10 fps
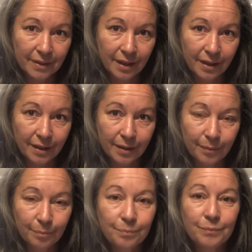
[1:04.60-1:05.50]

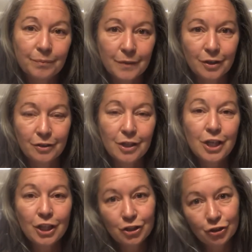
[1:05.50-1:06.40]
Um,
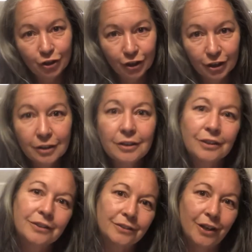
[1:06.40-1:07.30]
Sugar,
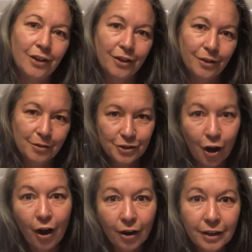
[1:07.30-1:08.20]
our
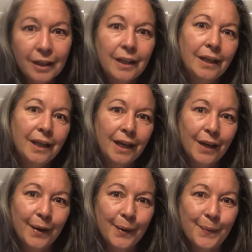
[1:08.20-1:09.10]
dog,
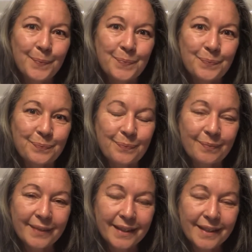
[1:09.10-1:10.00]
um,
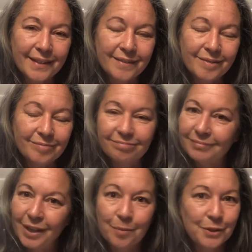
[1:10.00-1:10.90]

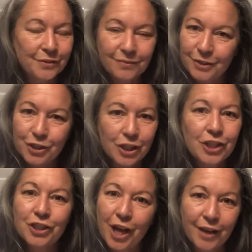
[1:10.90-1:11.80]
almost just
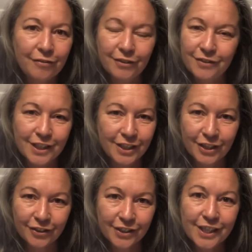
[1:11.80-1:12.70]
shy of 15
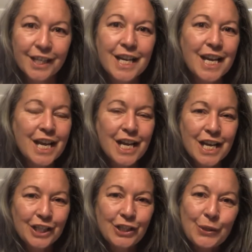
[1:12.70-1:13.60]
years.
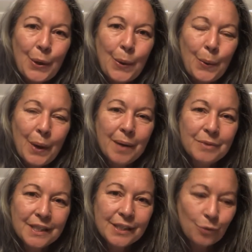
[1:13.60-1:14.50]
So I'm
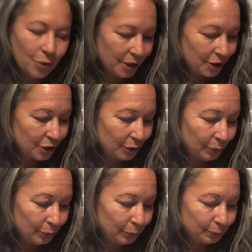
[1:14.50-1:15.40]
just going
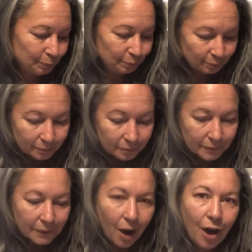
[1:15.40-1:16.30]
to
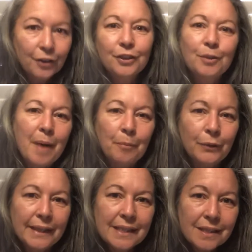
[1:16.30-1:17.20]
honor her
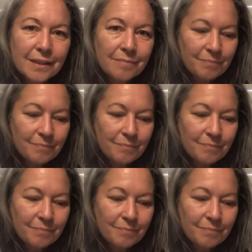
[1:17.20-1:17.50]
memories.